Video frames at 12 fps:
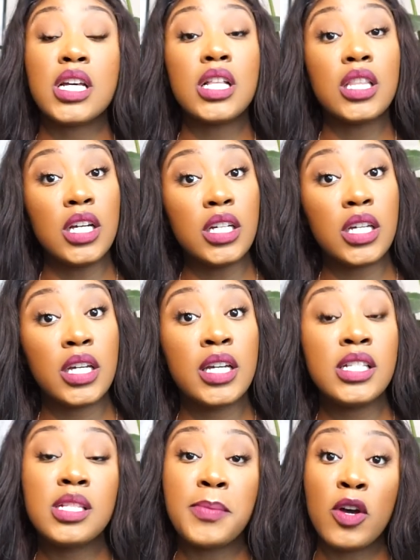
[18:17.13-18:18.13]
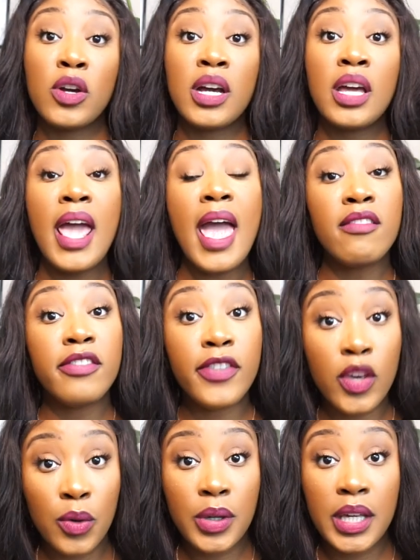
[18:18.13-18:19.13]
to look good, smell good, and
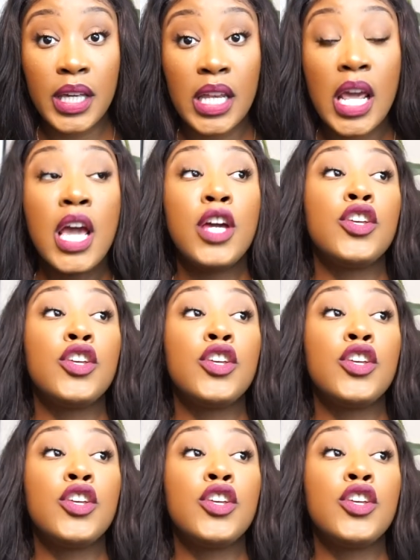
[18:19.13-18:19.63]
feel good.